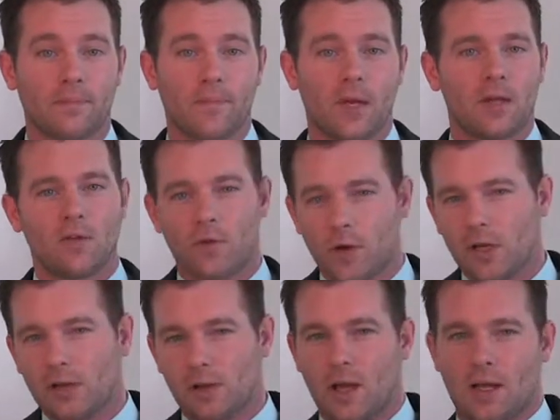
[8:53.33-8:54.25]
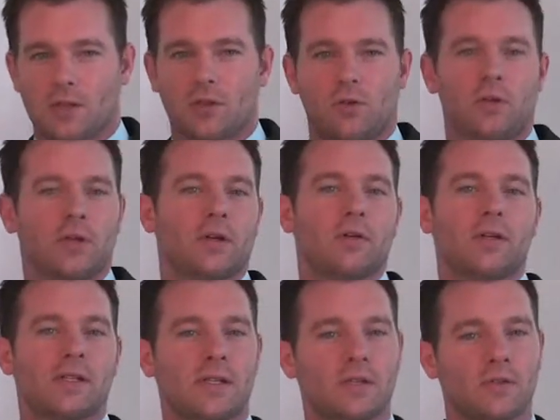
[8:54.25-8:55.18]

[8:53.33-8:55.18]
And they're very logical in their decision.